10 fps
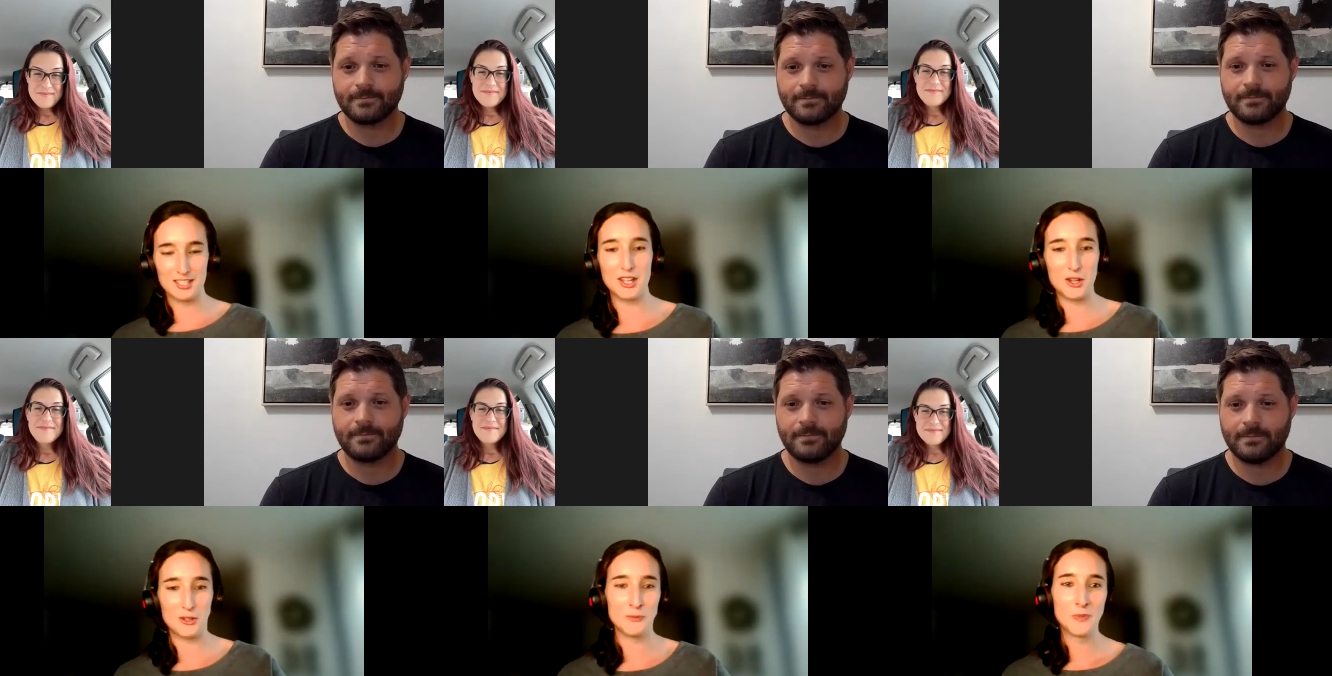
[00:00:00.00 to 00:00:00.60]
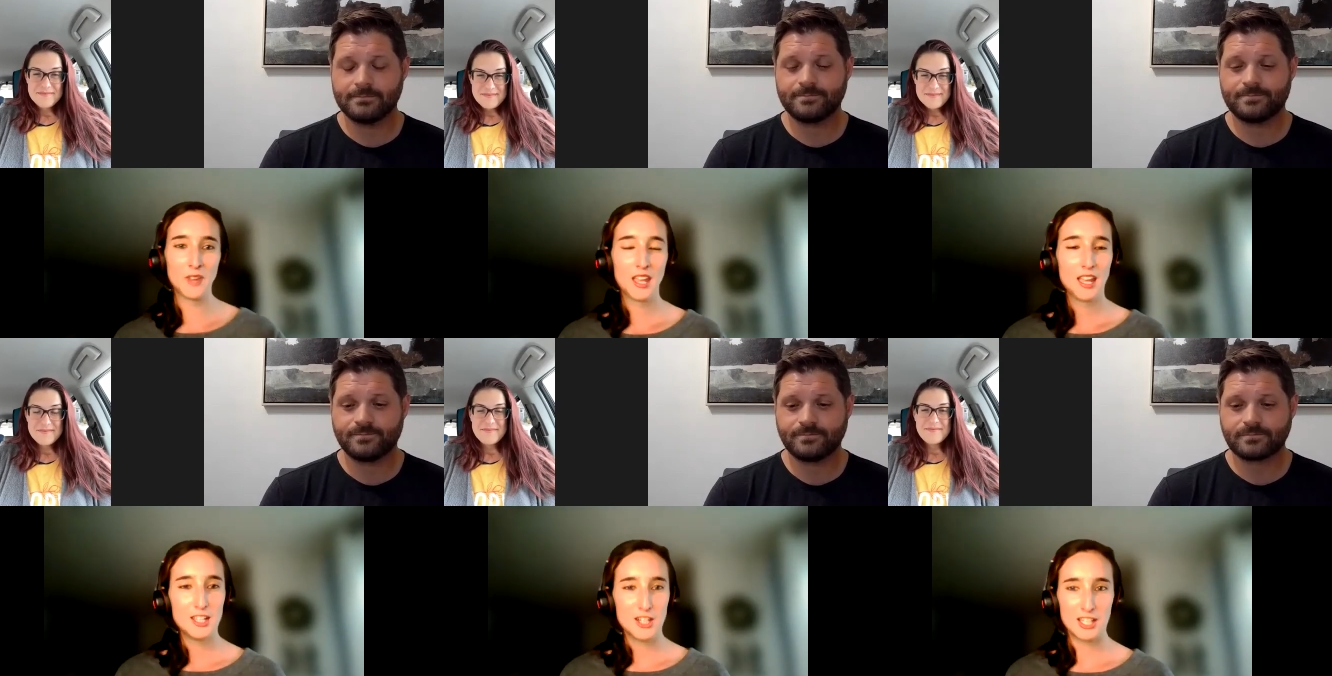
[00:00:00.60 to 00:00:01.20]
Speaker 1: So
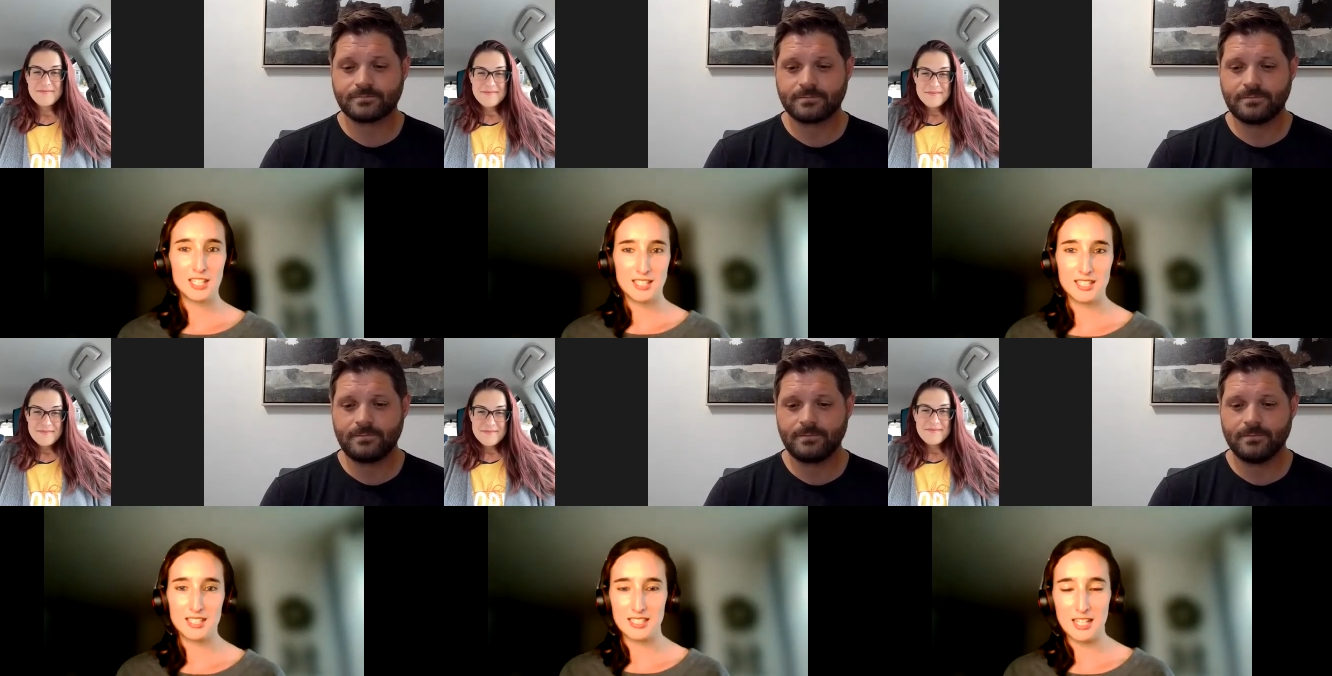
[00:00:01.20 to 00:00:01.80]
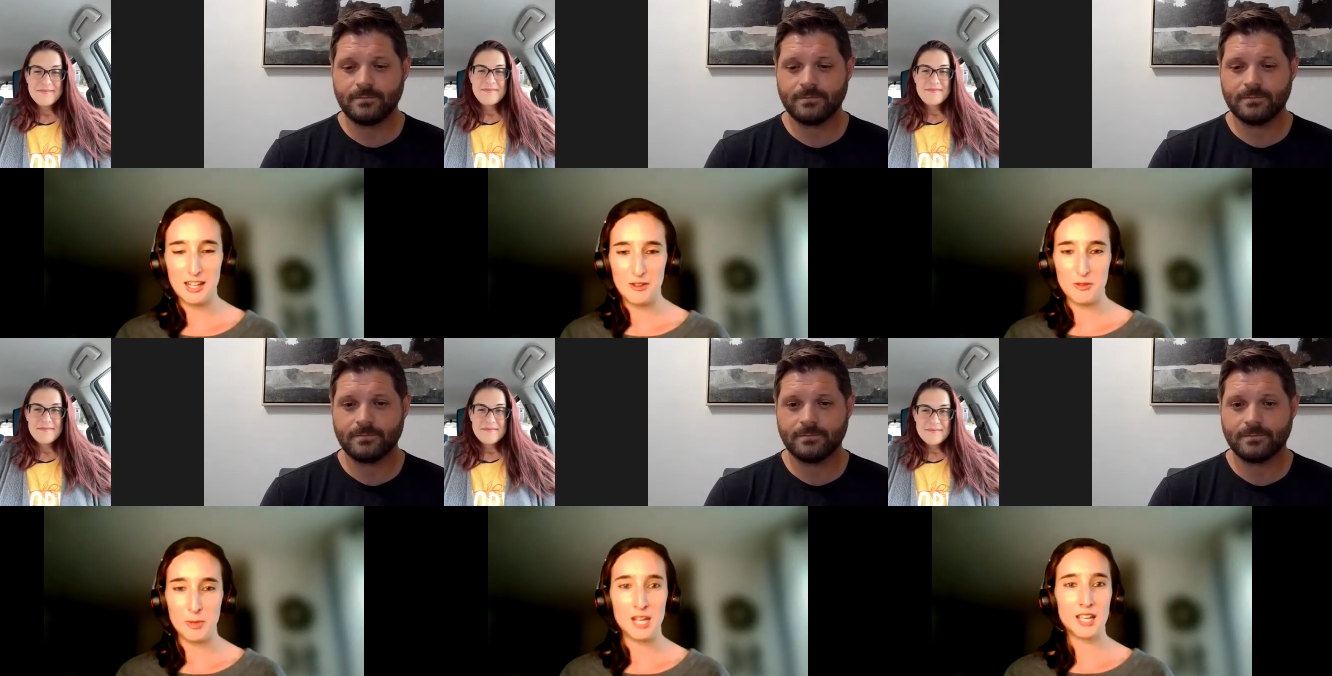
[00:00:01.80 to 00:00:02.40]
your consistency of
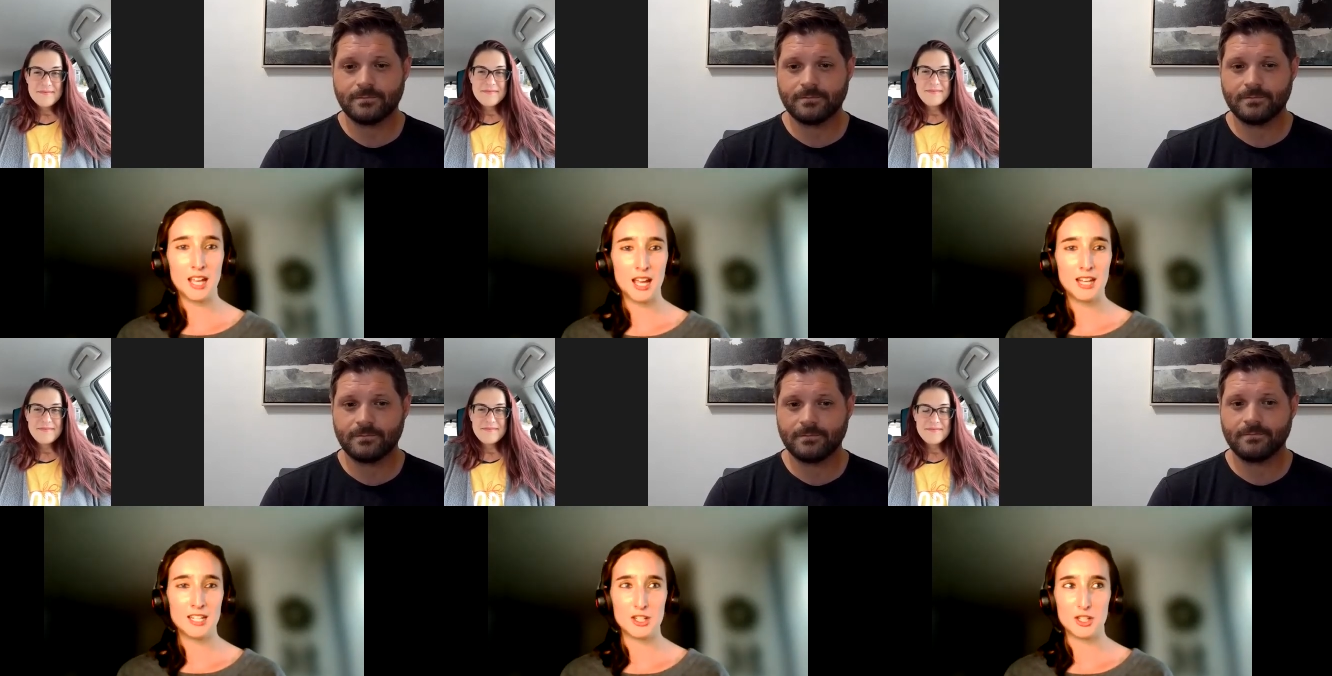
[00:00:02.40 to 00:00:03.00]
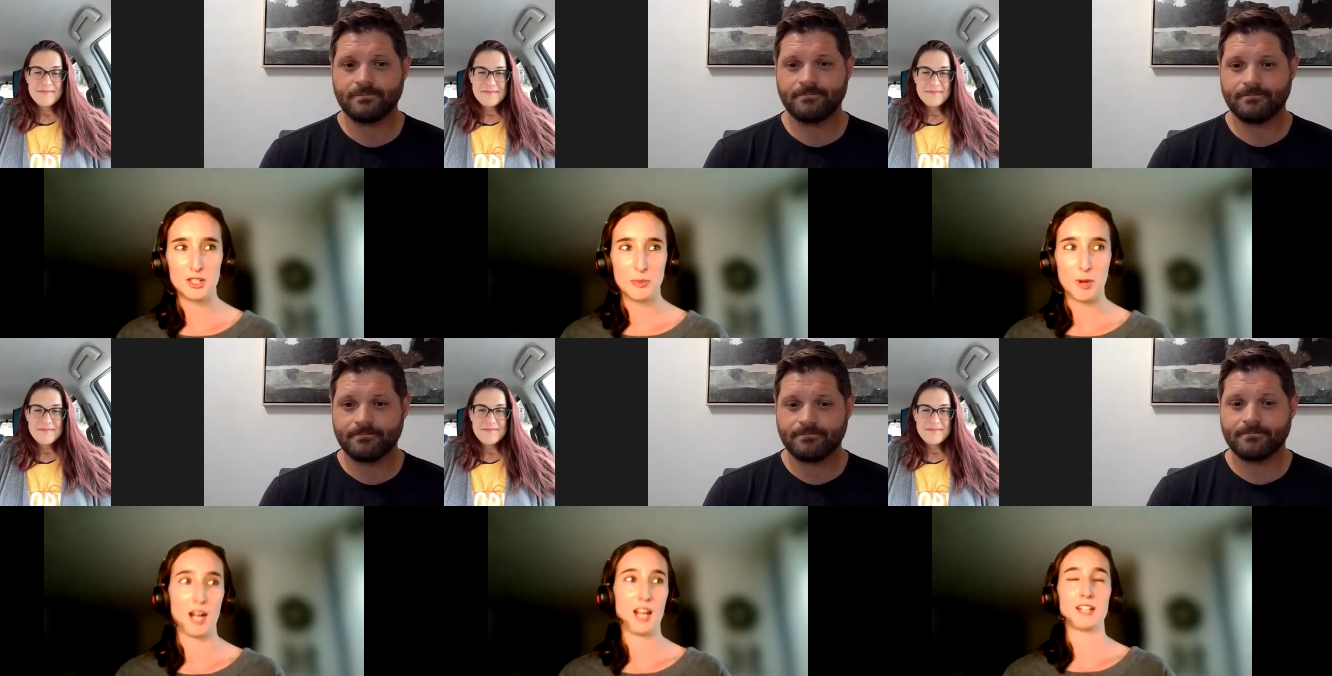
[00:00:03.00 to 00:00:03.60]
being kind and just
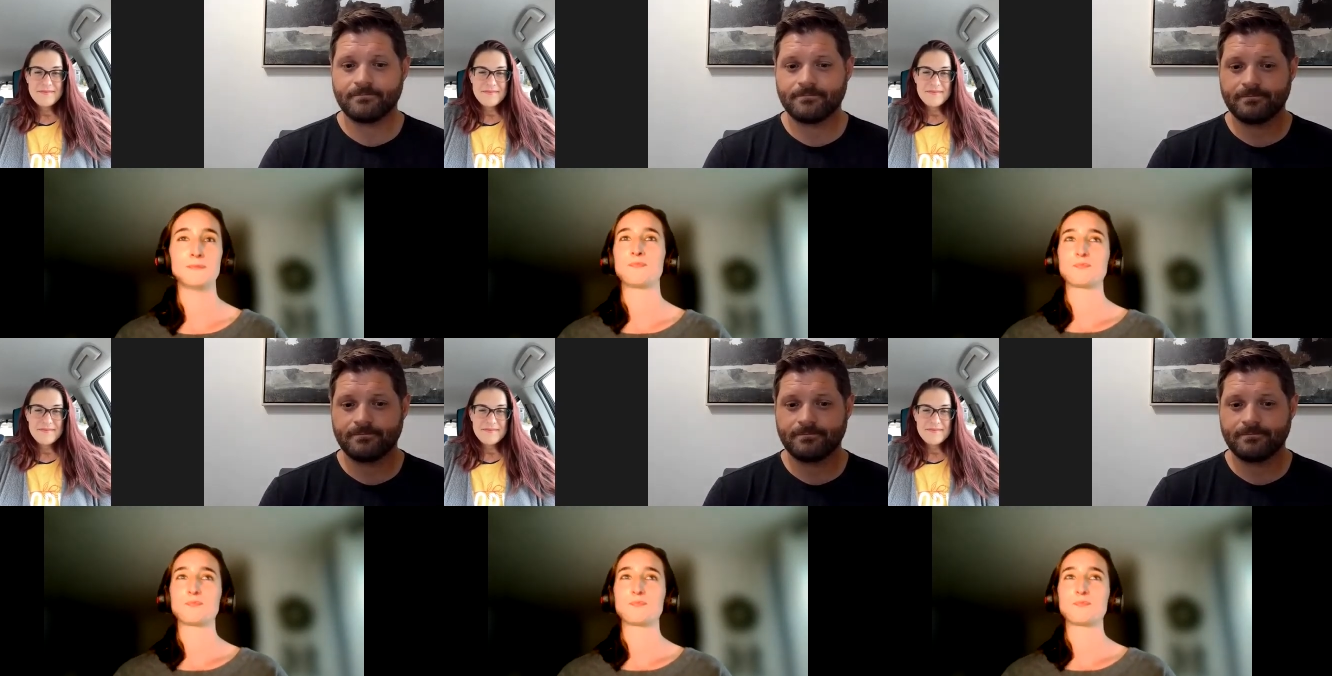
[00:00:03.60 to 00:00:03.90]
spreading